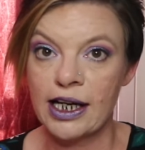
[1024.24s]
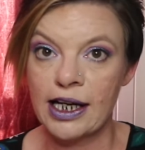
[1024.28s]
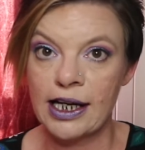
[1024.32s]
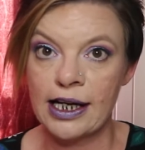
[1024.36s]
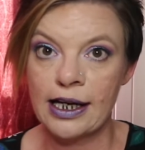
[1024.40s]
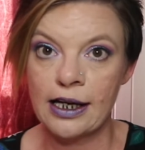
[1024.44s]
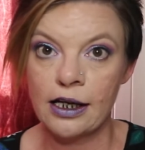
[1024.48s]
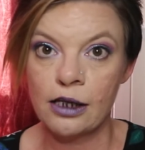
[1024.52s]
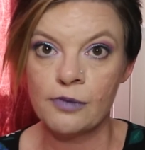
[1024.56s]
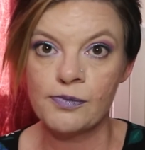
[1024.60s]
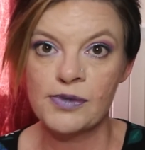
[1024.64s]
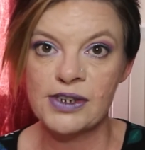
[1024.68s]
and
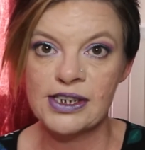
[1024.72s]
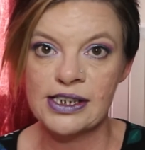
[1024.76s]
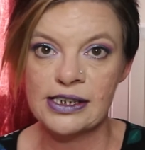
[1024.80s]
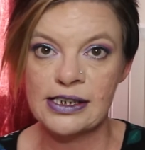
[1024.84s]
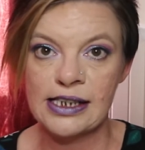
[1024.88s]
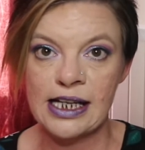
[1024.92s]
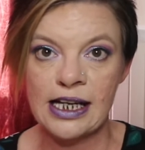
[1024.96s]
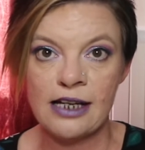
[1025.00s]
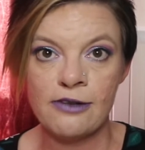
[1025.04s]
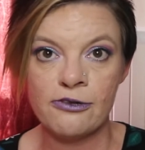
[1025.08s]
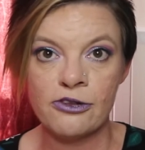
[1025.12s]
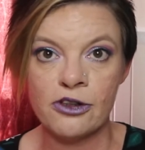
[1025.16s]
help
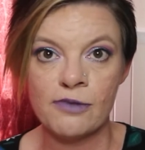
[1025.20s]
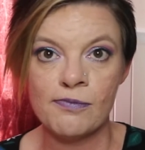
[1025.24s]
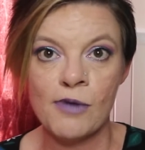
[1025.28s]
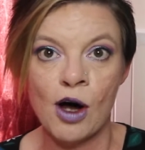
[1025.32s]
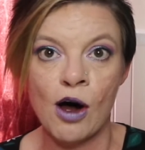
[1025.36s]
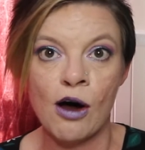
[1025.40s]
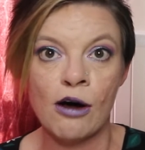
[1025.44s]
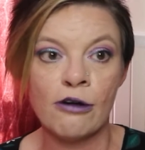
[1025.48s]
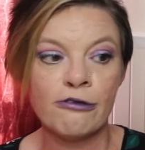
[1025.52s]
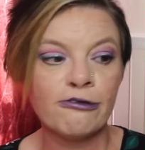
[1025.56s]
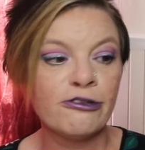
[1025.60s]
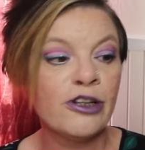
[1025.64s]
stave them
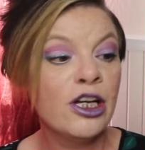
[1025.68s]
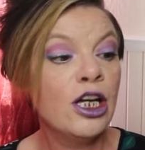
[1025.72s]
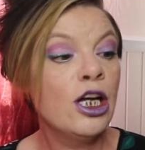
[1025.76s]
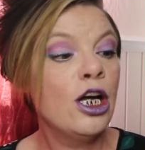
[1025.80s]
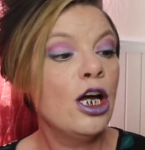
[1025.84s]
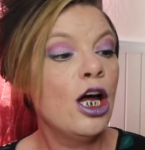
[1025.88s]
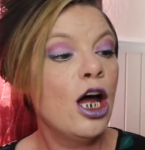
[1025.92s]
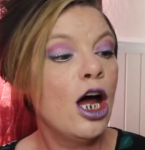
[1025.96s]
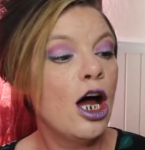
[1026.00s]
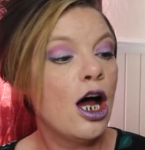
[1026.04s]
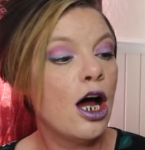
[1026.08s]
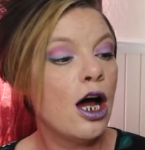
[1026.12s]
off.
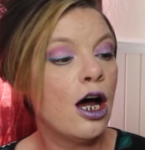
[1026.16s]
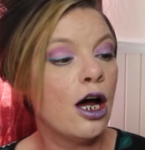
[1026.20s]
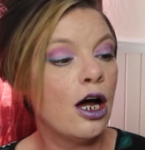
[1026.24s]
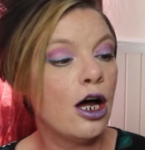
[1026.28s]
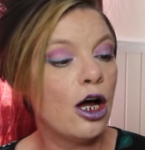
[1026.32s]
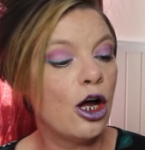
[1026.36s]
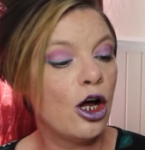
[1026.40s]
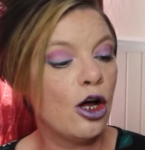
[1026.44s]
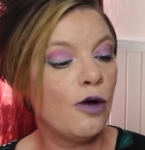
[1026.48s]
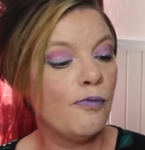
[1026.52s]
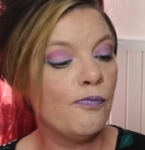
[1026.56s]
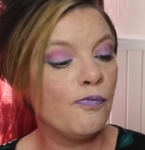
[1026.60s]

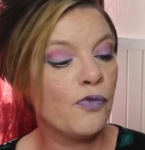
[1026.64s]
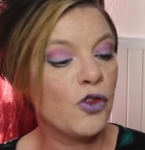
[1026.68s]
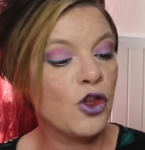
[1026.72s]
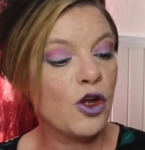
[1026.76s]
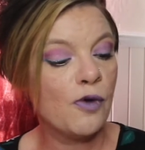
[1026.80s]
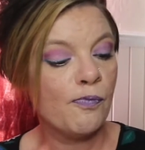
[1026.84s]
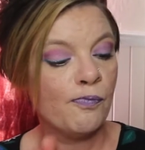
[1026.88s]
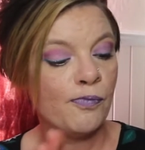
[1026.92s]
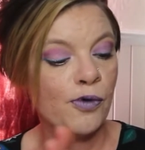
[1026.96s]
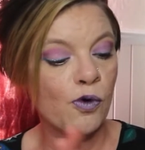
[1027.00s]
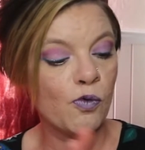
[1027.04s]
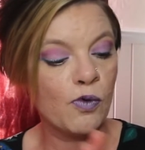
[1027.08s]

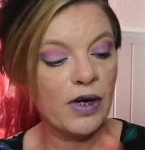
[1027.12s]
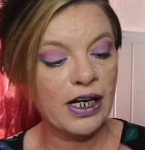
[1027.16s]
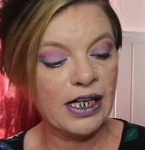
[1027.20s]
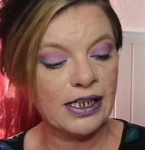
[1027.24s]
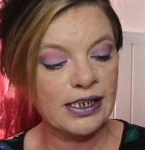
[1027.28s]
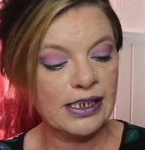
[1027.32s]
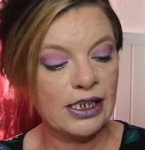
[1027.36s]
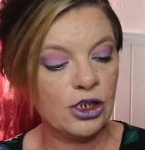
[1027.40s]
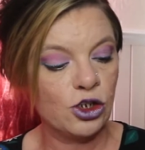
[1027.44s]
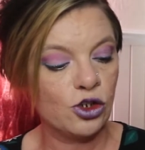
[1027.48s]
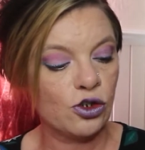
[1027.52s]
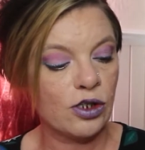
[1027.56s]
But when I
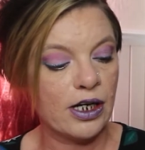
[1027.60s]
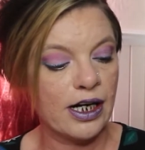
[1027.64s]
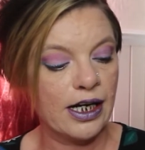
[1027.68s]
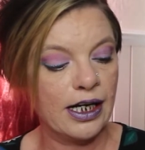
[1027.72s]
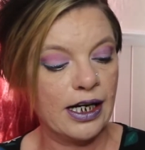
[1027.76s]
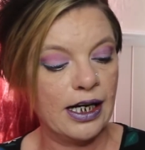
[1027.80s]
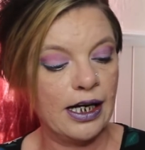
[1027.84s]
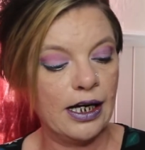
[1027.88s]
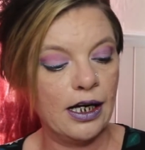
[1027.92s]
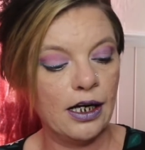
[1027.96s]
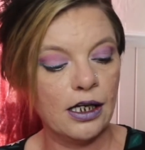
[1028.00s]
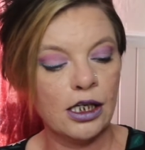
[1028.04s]
did try
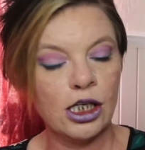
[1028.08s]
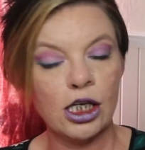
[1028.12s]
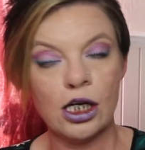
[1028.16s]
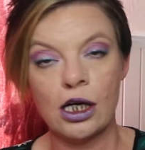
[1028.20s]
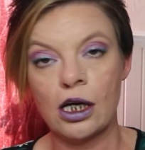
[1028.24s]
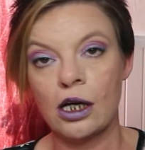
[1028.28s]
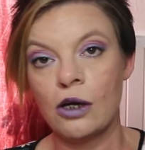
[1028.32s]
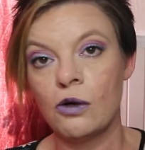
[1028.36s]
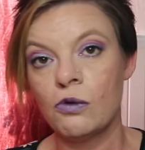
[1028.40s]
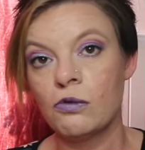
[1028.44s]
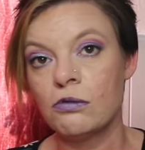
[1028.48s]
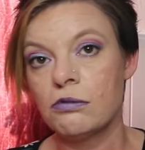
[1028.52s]
it, you
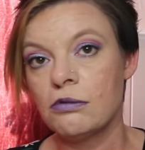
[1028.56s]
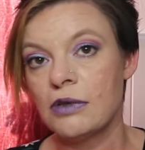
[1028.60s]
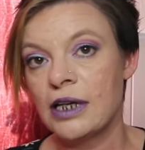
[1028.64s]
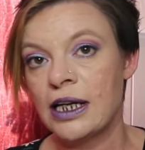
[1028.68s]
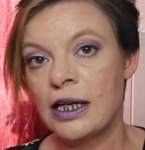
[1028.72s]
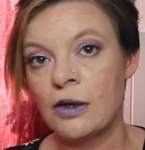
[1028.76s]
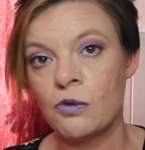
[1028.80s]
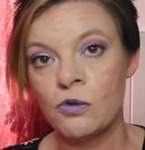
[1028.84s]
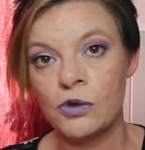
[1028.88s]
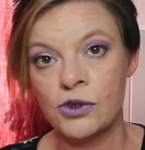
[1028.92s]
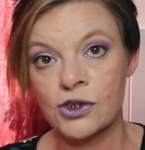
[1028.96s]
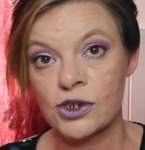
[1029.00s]
know,
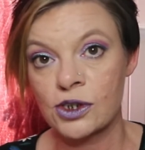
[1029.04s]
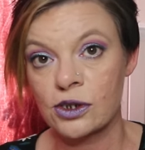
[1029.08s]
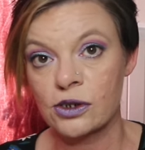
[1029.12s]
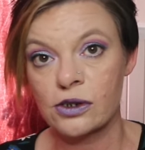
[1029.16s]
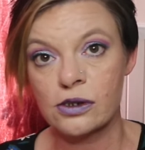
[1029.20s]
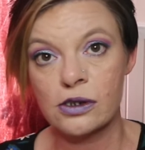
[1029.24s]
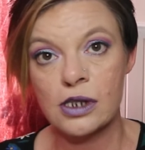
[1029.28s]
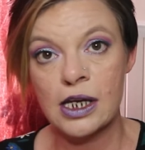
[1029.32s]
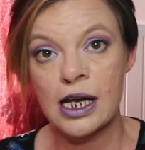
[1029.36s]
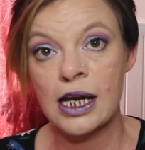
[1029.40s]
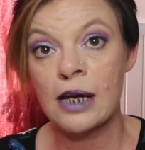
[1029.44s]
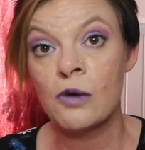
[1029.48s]
it was
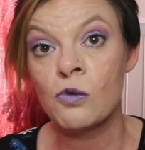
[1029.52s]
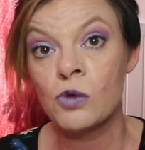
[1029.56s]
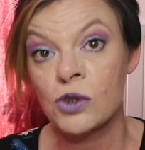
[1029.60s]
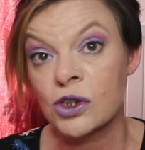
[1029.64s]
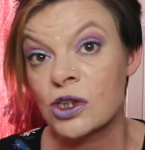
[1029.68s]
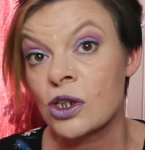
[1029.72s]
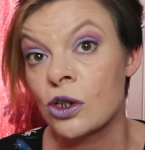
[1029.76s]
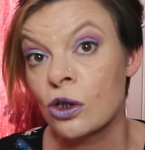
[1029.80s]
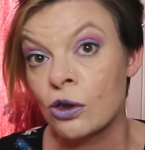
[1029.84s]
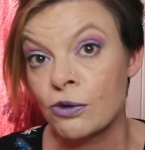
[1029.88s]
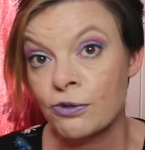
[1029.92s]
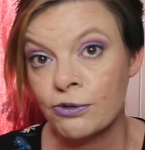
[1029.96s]

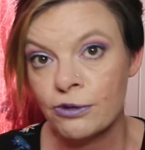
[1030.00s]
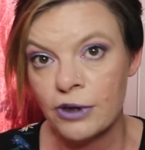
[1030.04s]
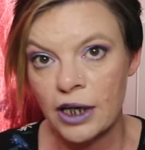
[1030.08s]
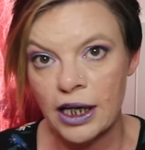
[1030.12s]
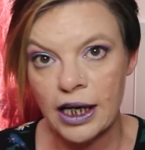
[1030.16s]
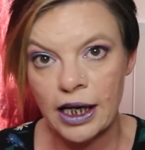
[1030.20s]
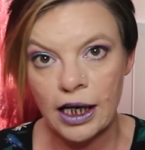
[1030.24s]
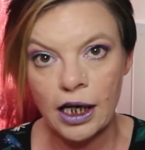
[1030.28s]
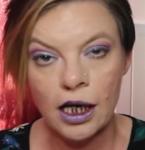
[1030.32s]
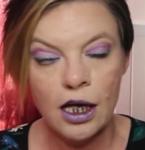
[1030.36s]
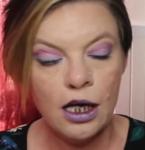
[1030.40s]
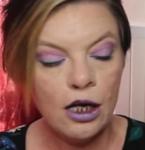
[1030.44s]

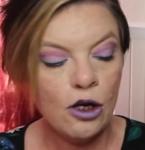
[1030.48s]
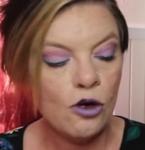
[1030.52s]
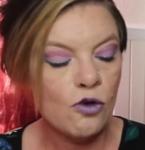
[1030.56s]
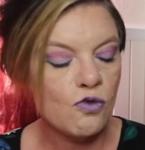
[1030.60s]
lovely.